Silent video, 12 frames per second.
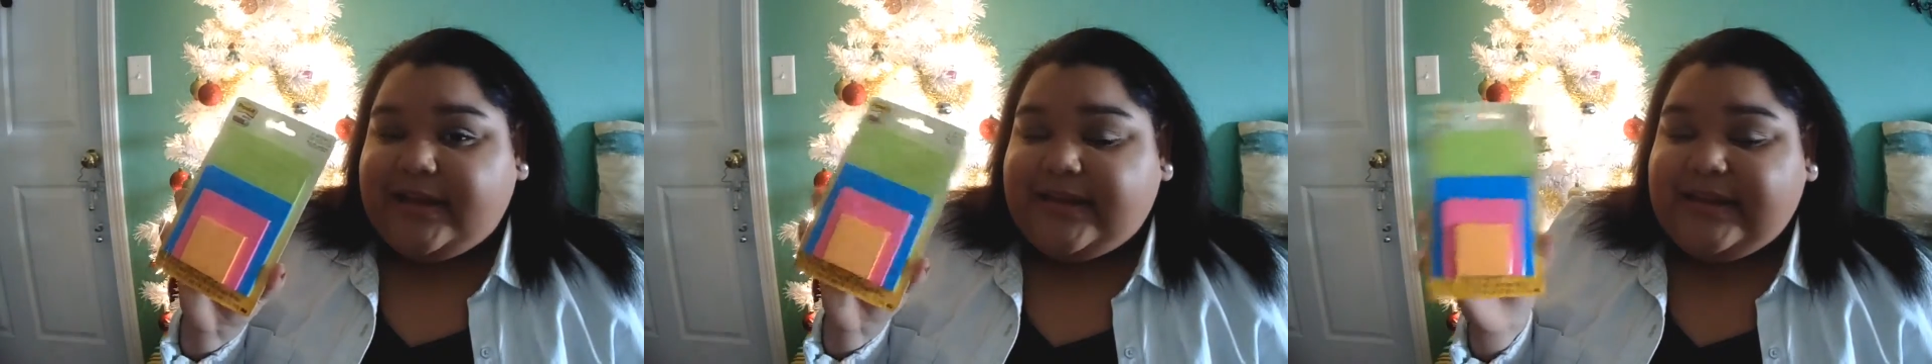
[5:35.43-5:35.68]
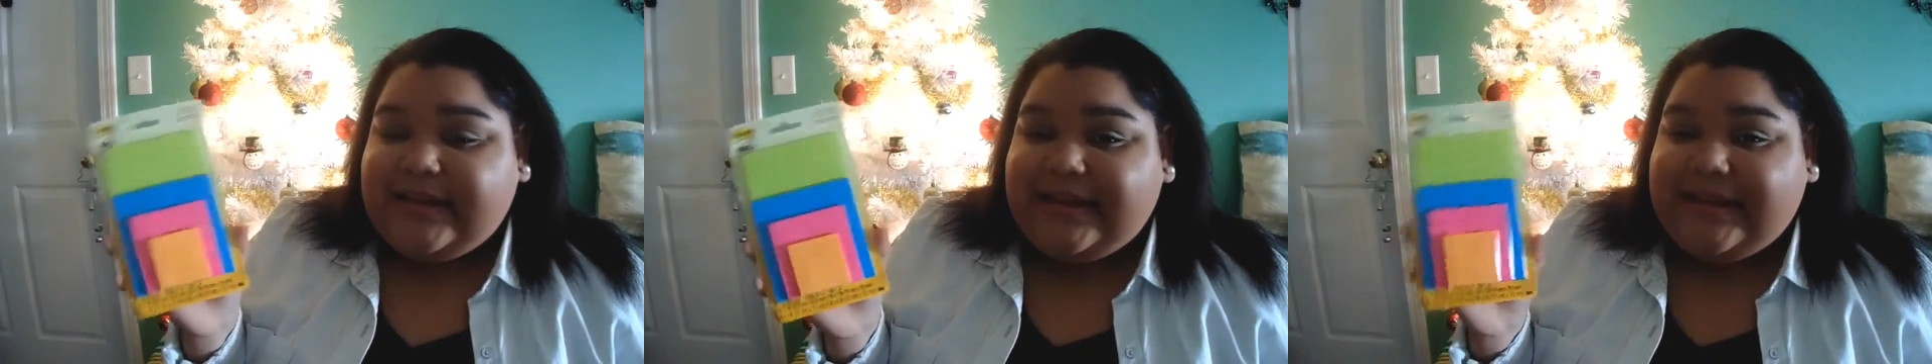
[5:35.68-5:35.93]

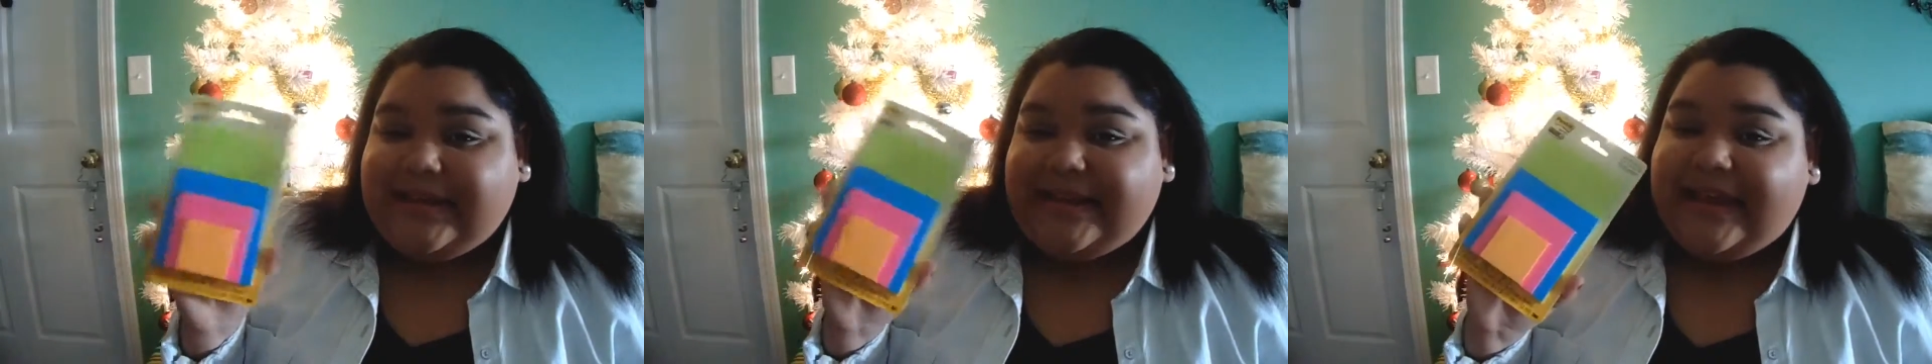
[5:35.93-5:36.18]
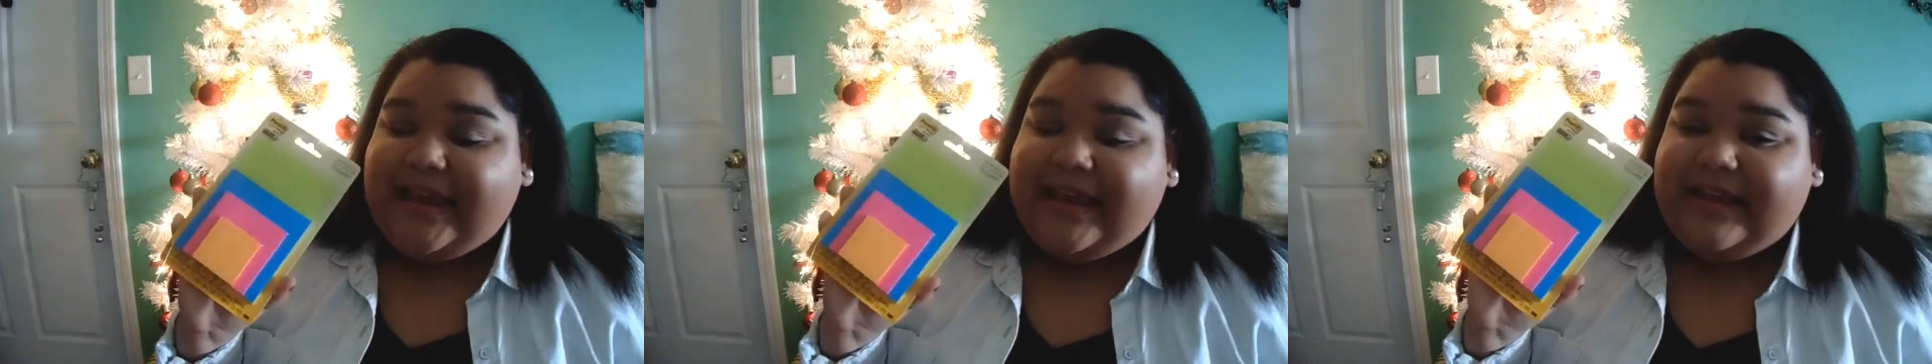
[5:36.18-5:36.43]
need
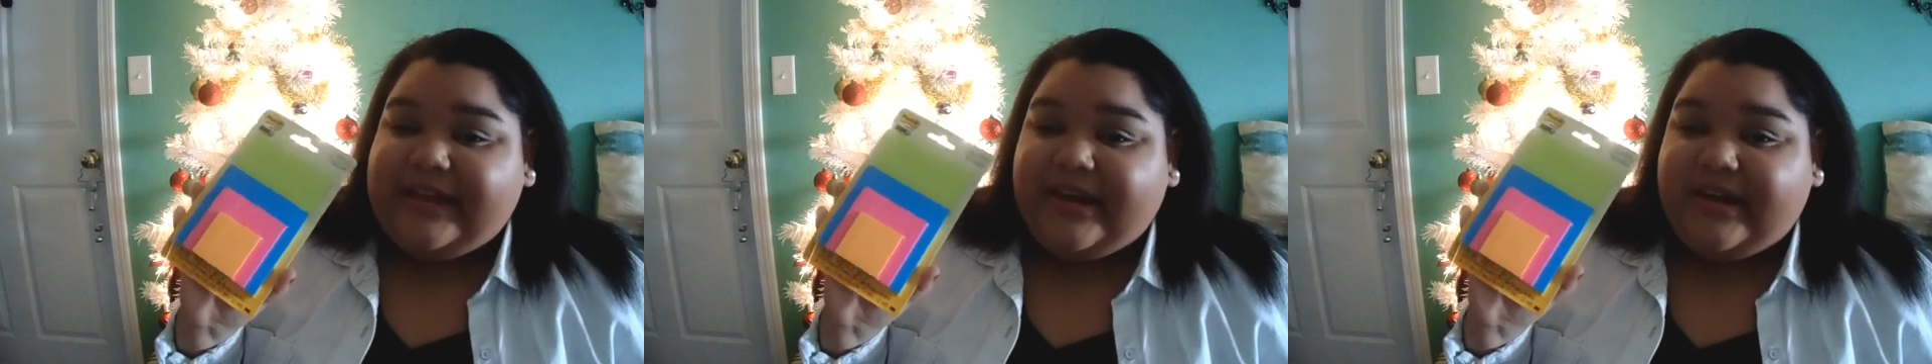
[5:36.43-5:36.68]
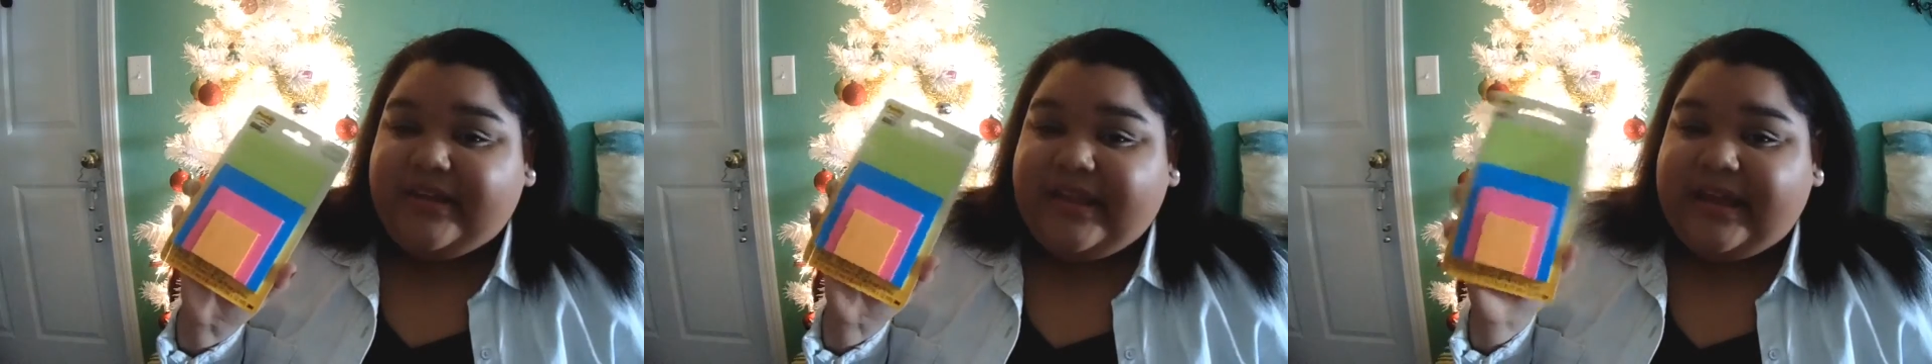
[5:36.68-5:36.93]
and
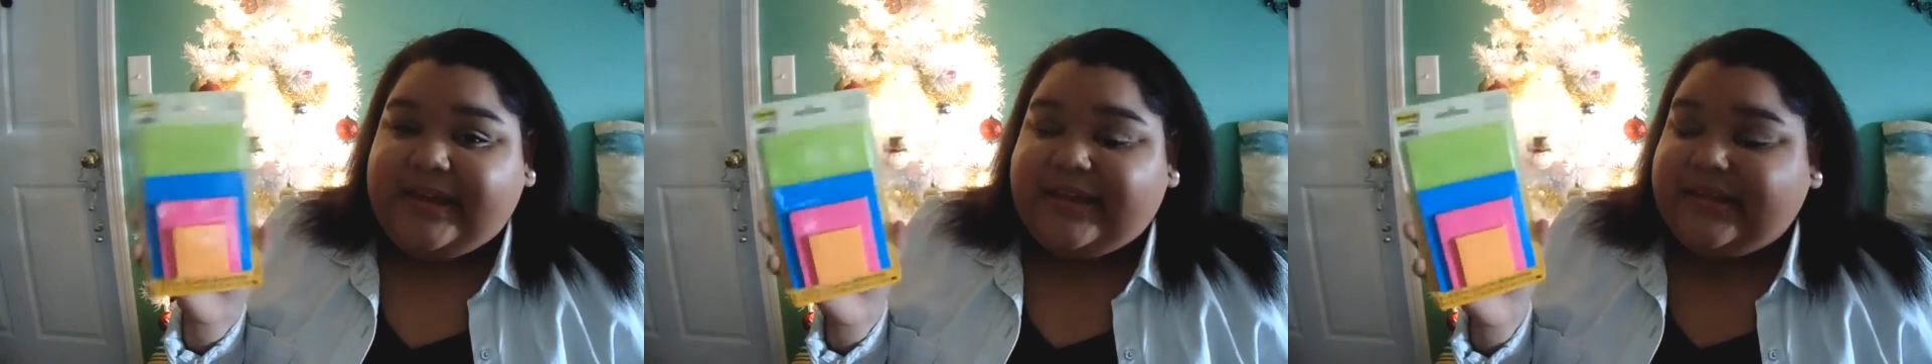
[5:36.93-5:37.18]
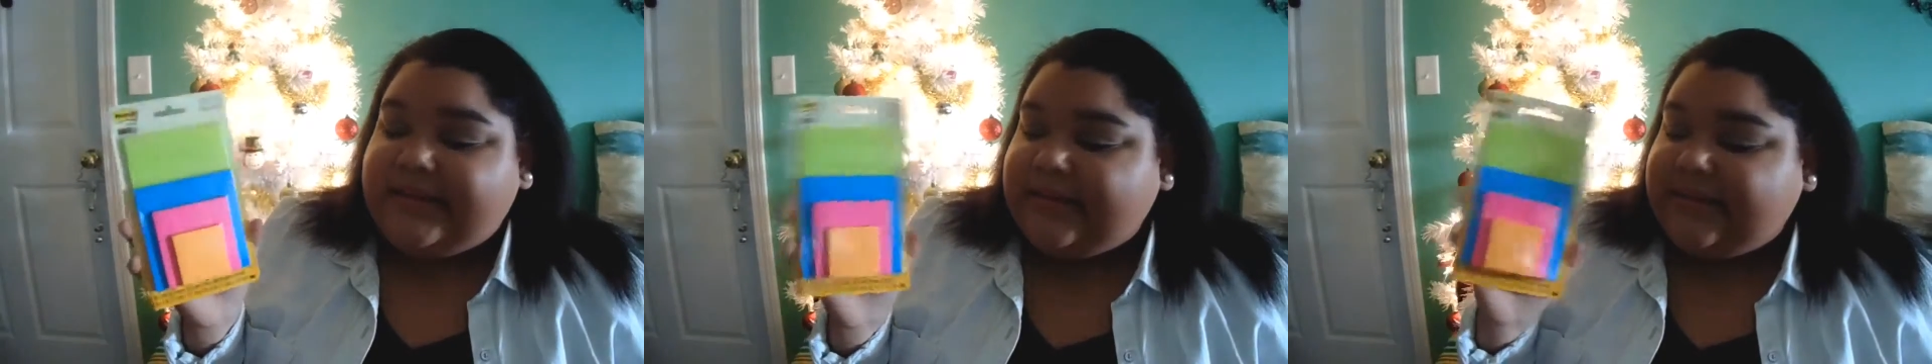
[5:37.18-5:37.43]
are
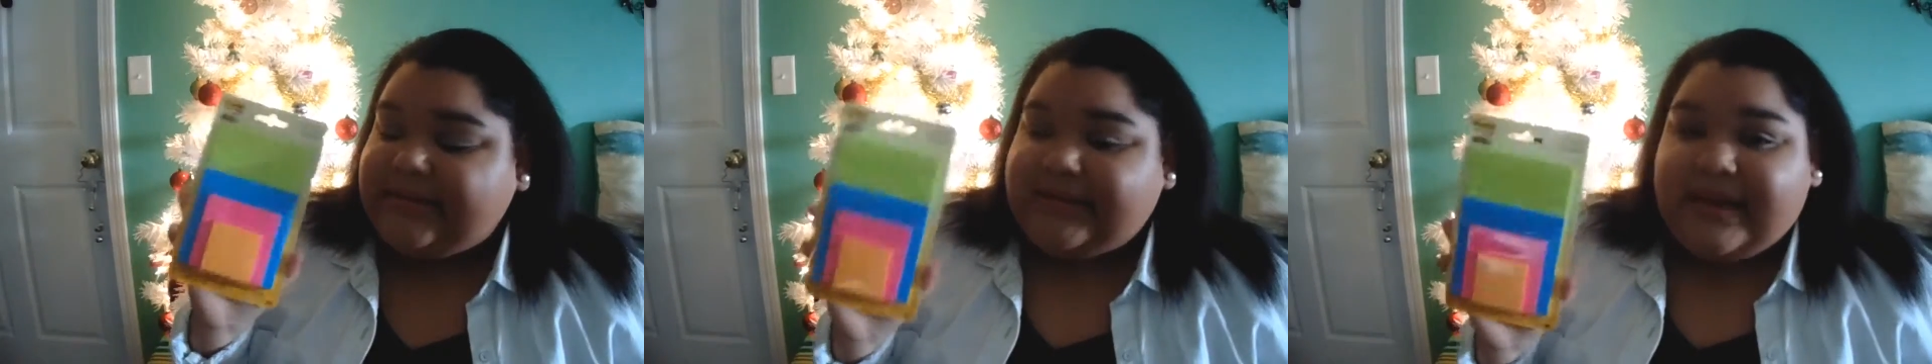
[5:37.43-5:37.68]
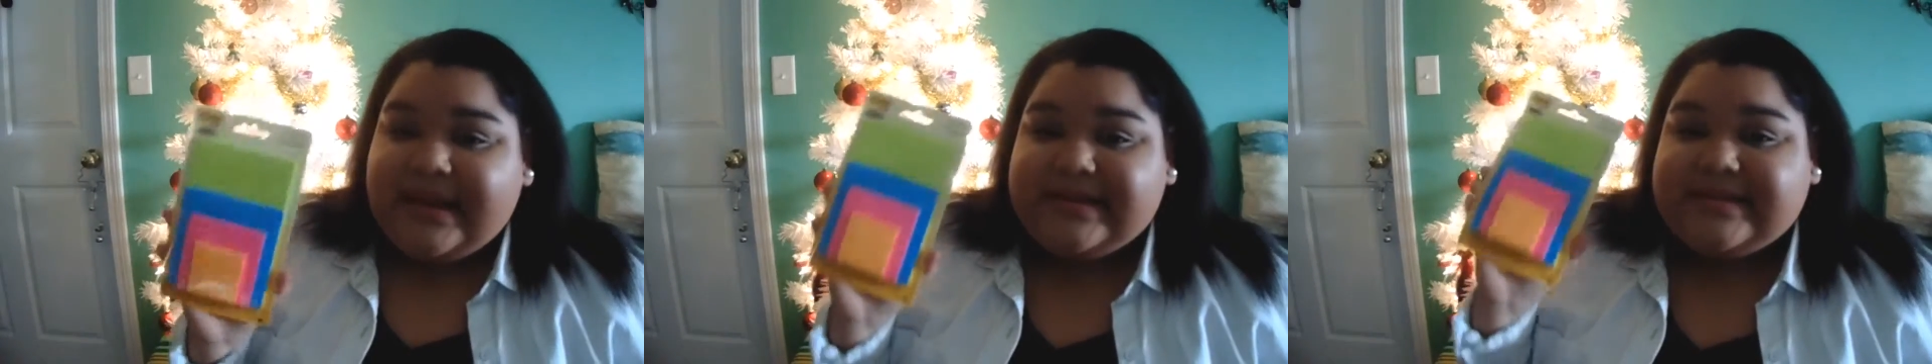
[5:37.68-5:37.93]
like
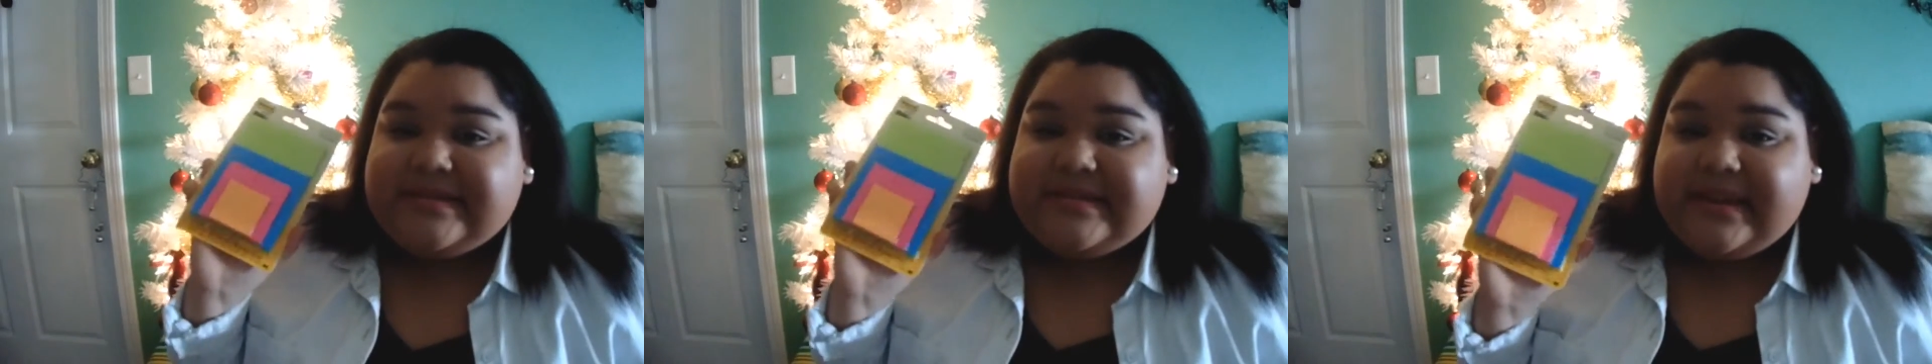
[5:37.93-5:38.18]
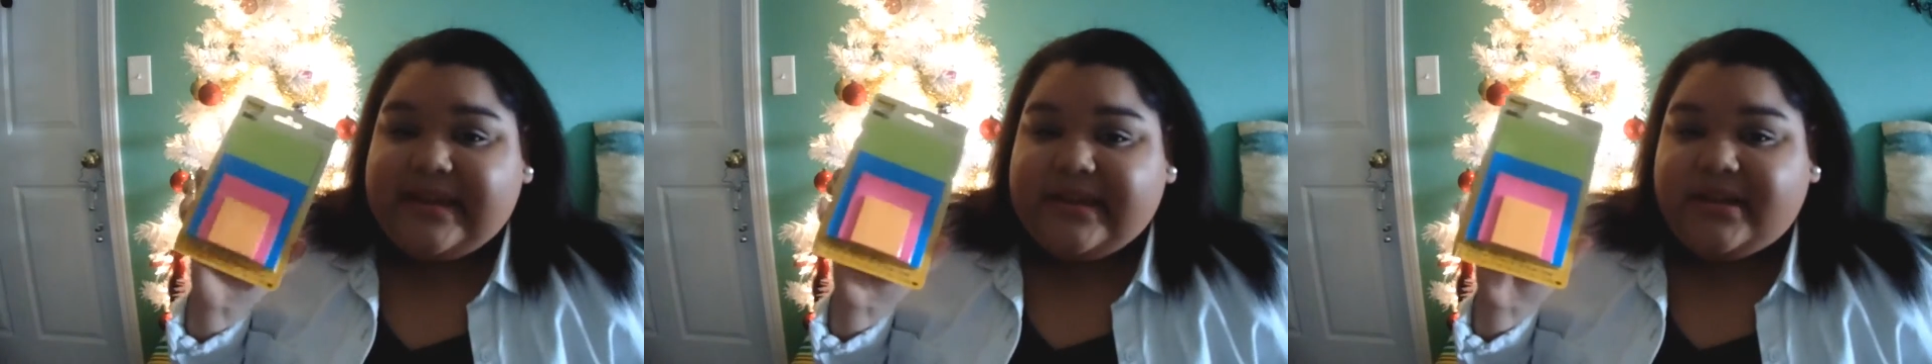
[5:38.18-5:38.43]

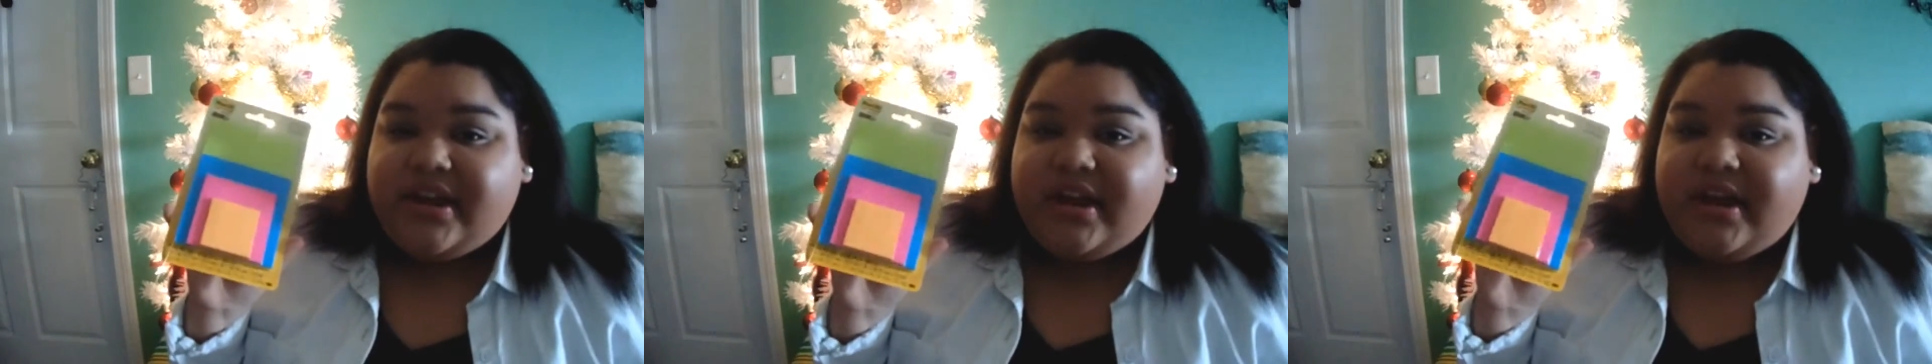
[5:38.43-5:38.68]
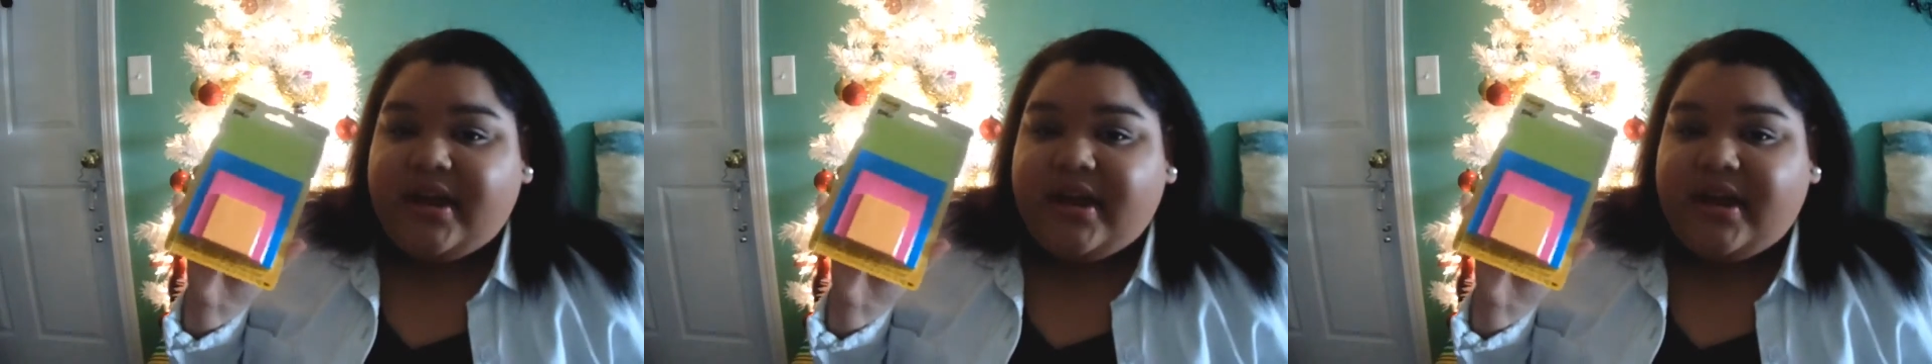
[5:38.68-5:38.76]
nice and